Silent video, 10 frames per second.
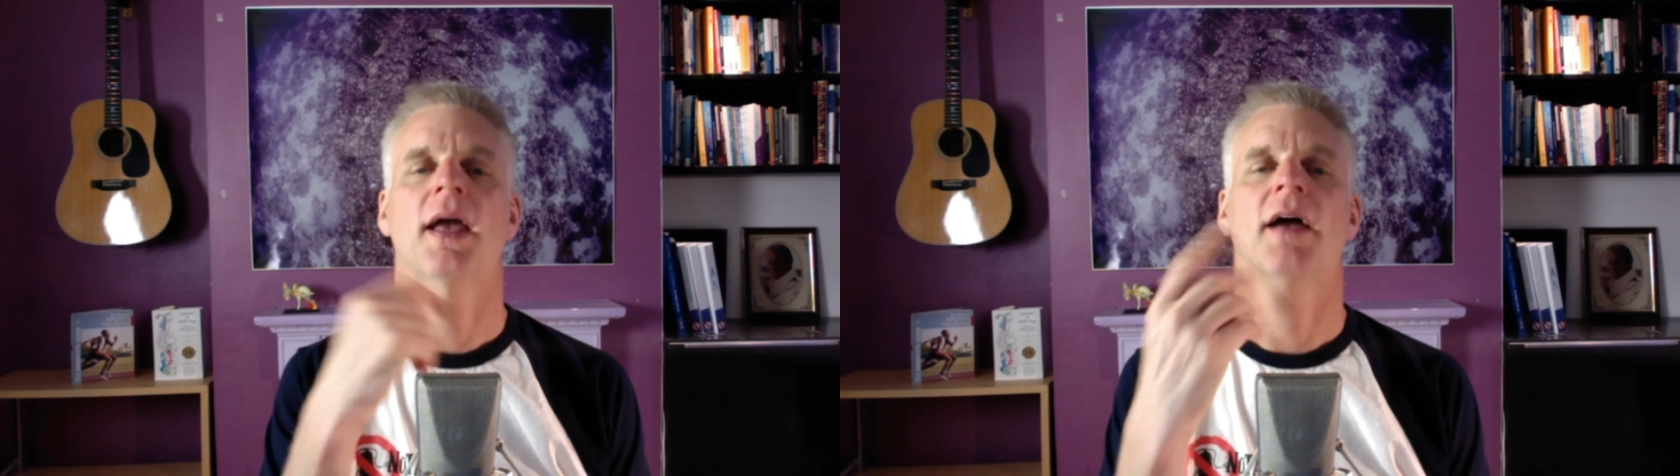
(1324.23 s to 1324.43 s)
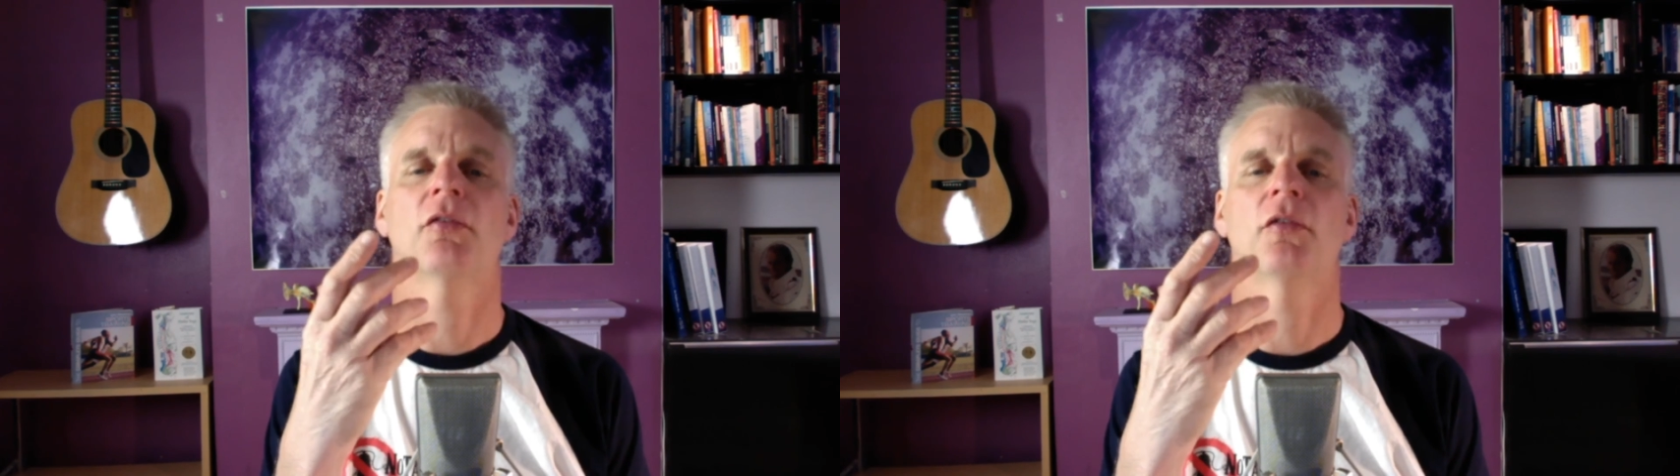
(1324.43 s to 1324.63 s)

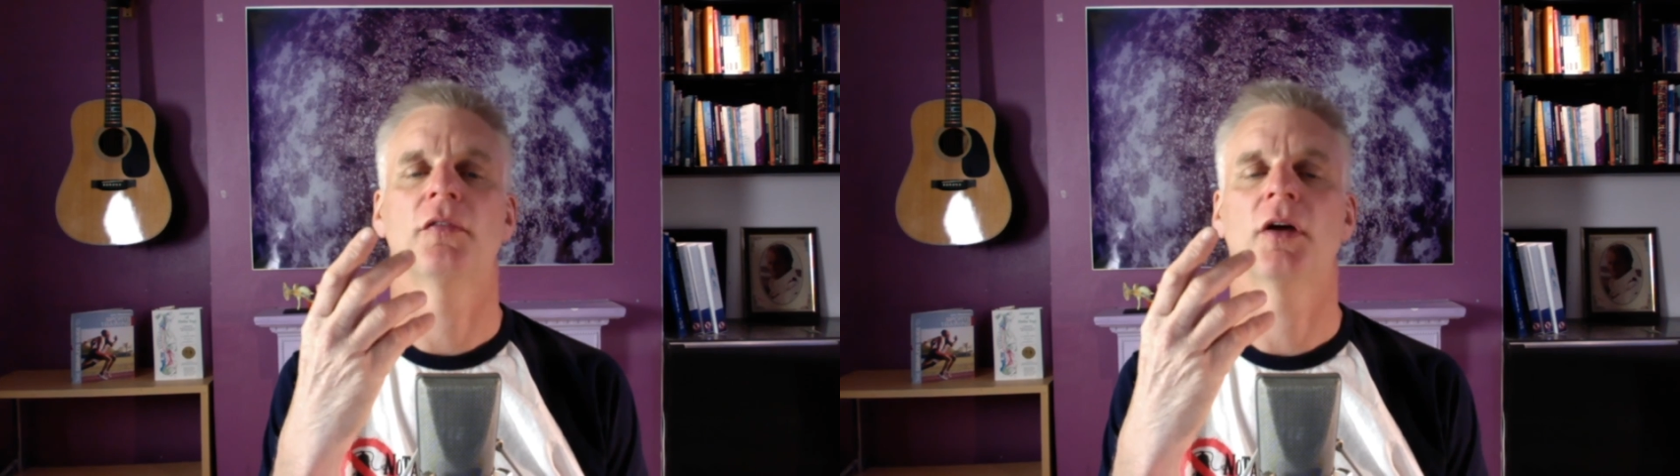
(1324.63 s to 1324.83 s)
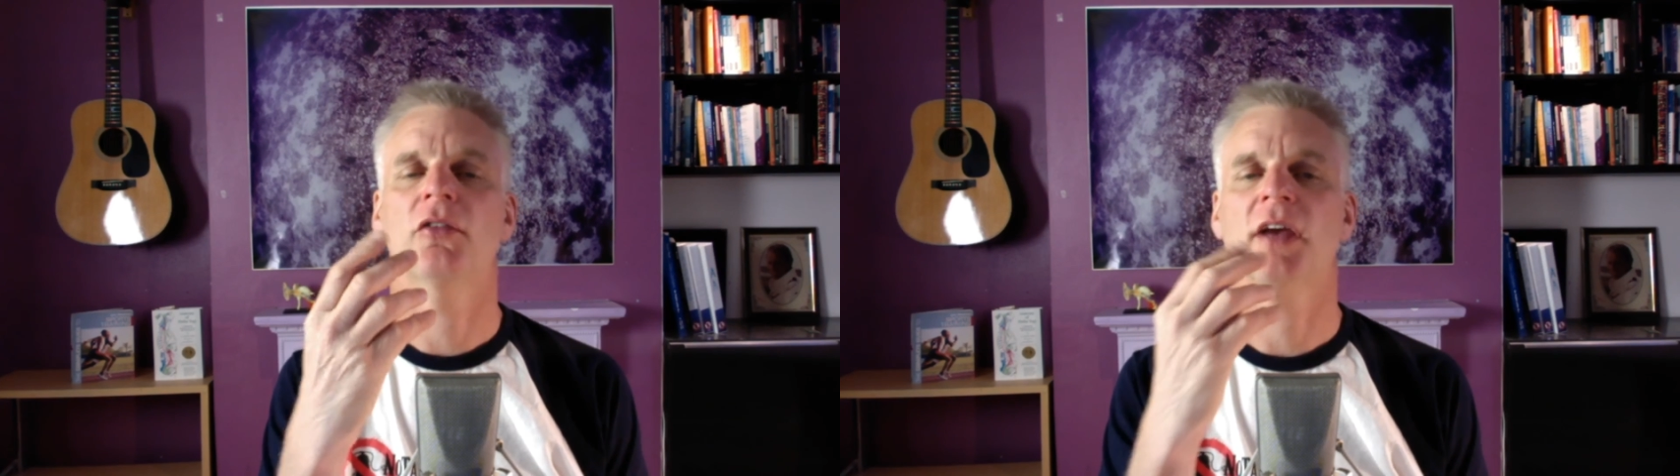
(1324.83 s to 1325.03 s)
have with
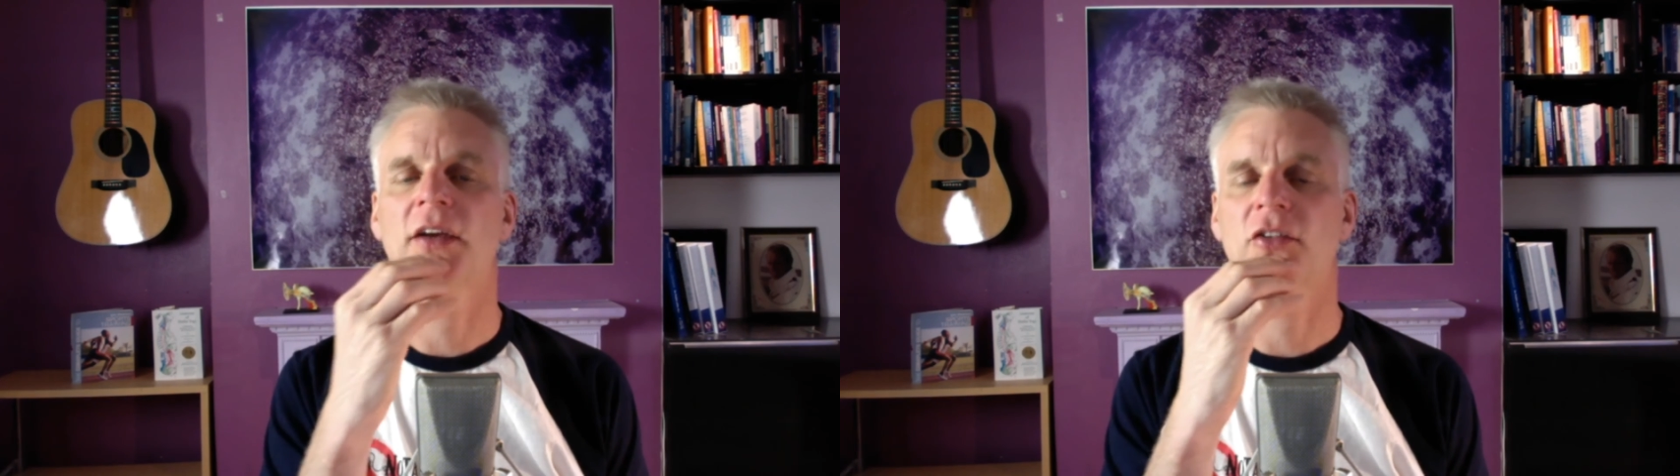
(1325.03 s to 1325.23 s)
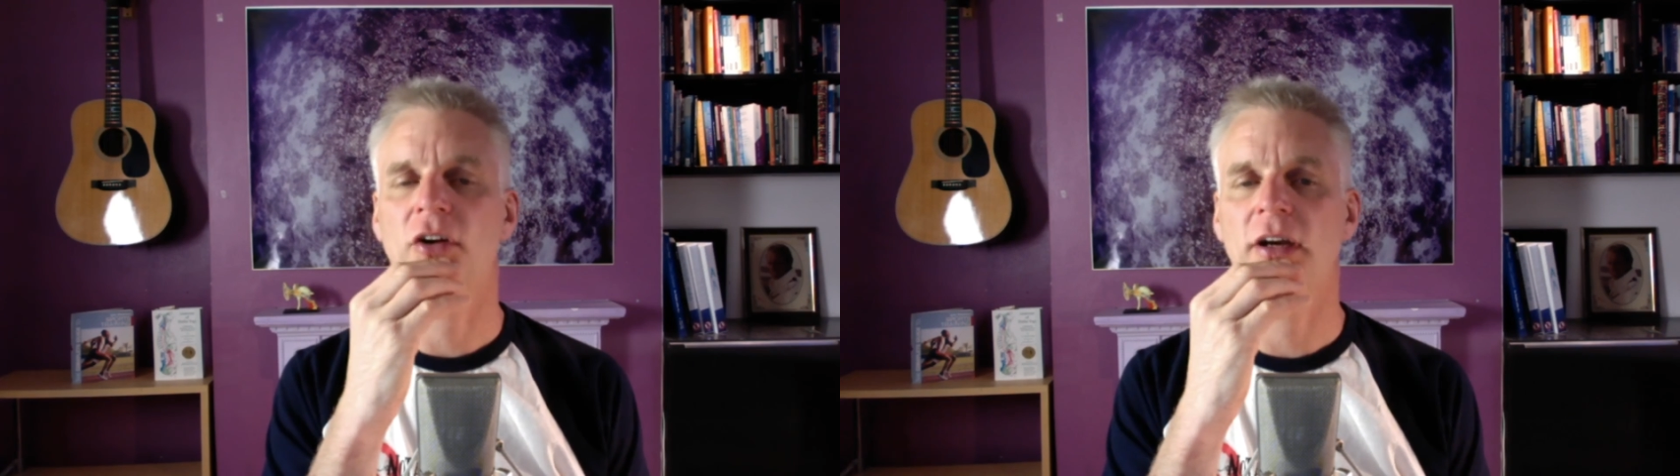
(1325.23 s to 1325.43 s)
No
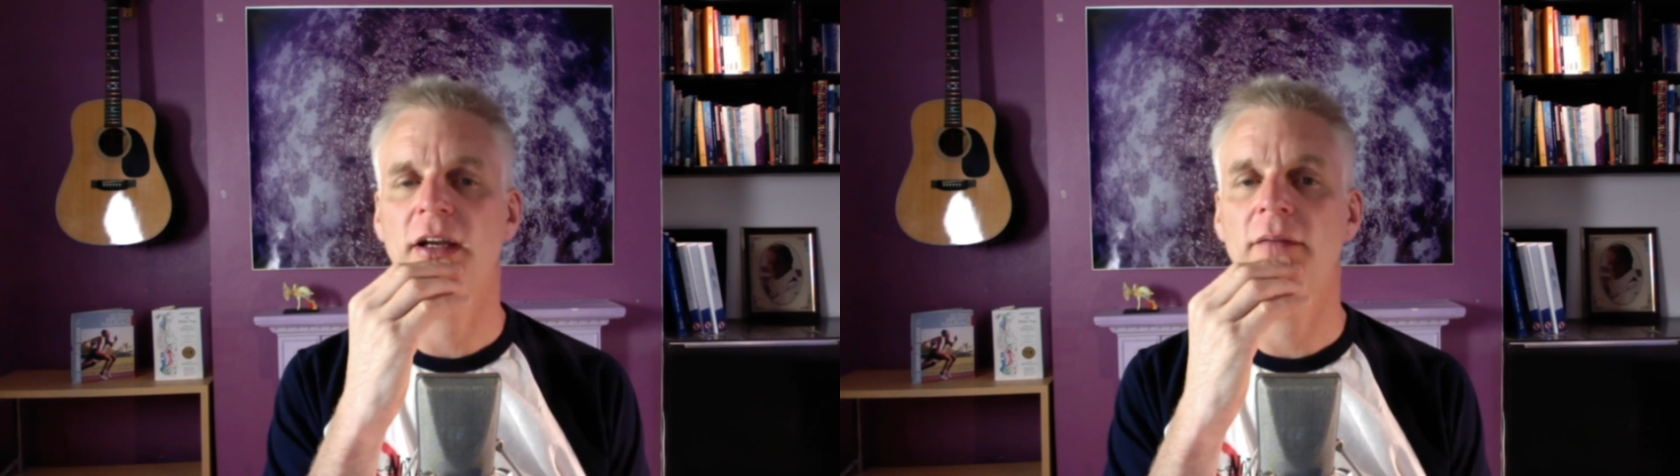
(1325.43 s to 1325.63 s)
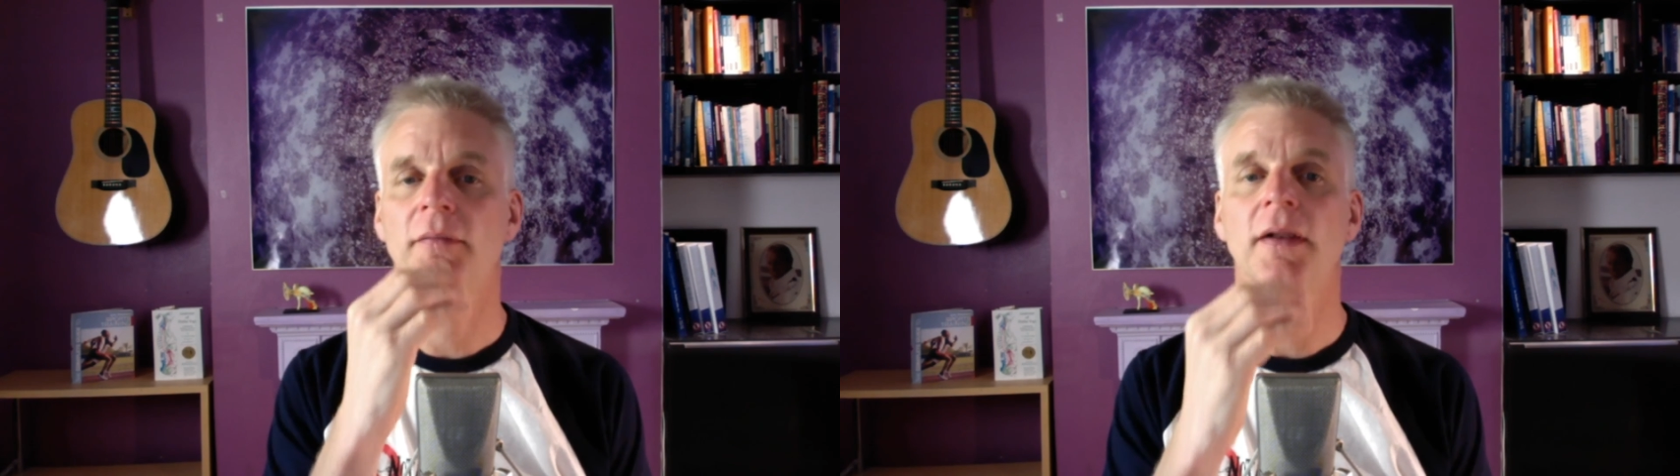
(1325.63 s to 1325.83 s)
Tanks
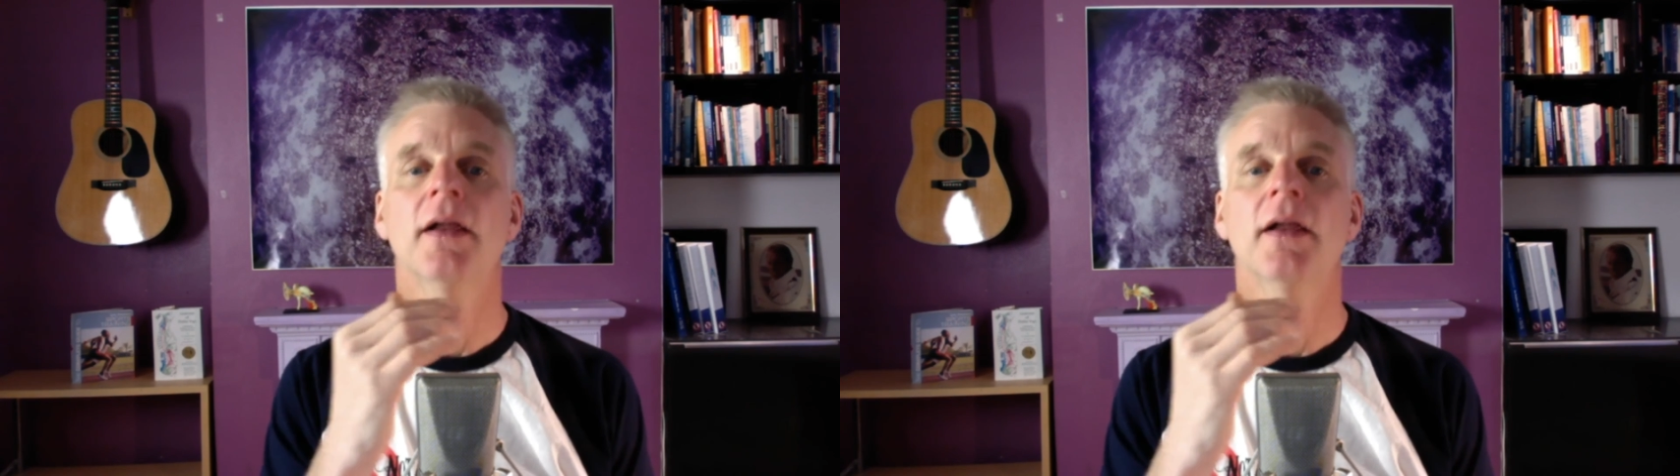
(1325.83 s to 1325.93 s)
training.